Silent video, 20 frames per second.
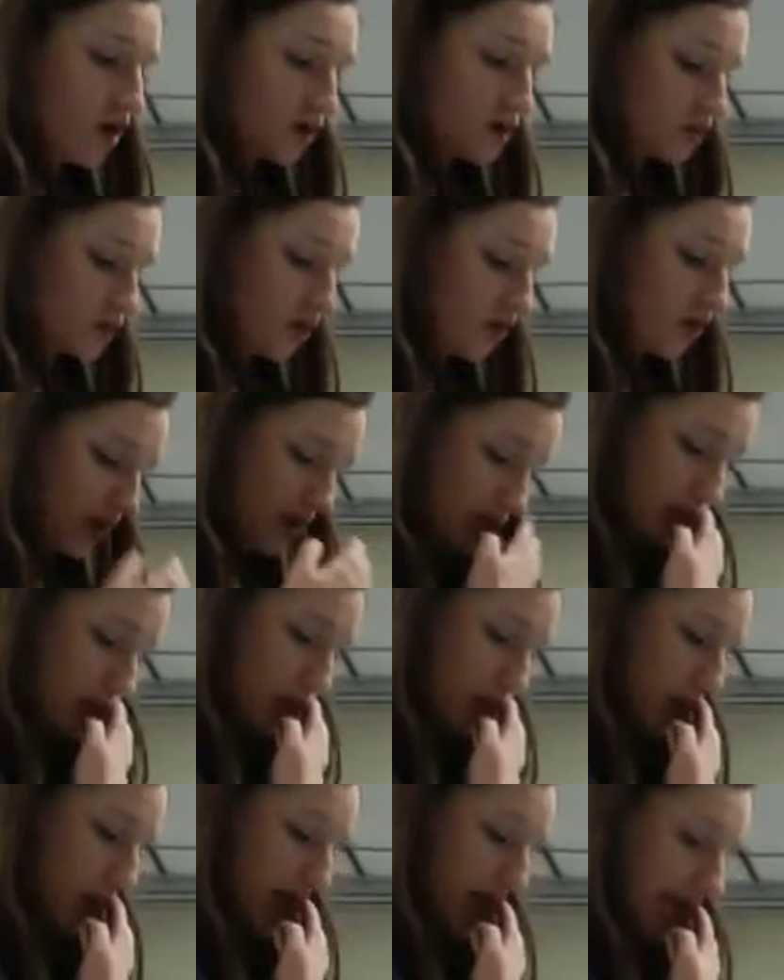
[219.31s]
so I'm going to go
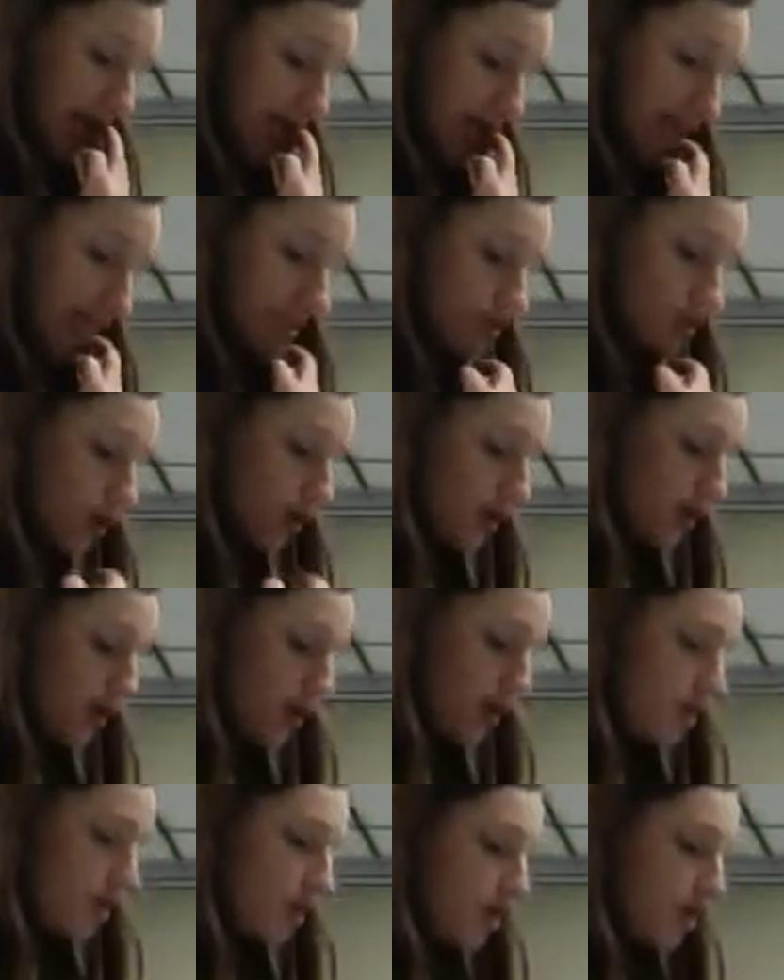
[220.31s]
ahead and get started.